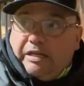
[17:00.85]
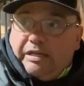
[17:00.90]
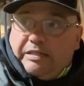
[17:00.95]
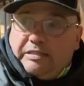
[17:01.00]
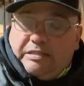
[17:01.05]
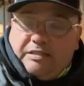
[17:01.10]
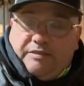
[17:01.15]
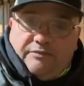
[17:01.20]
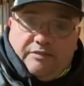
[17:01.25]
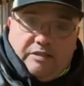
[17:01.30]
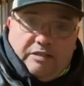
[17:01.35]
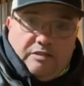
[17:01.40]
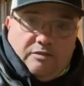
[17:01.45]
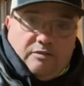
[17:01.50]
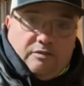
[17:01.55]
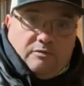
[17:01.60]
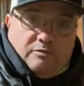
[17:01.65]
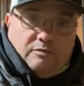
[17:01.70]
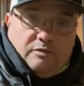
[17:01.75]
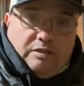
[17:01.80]
It's if you
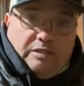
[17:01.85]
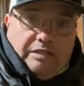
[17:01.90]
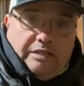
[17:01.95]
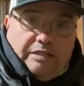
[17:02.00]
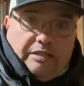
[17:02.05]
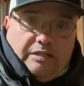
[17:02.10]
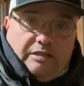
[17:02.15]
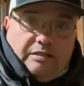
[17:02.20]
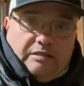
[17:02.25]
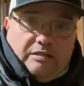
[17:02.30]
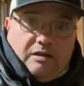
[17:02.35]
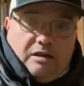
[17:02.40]
do a really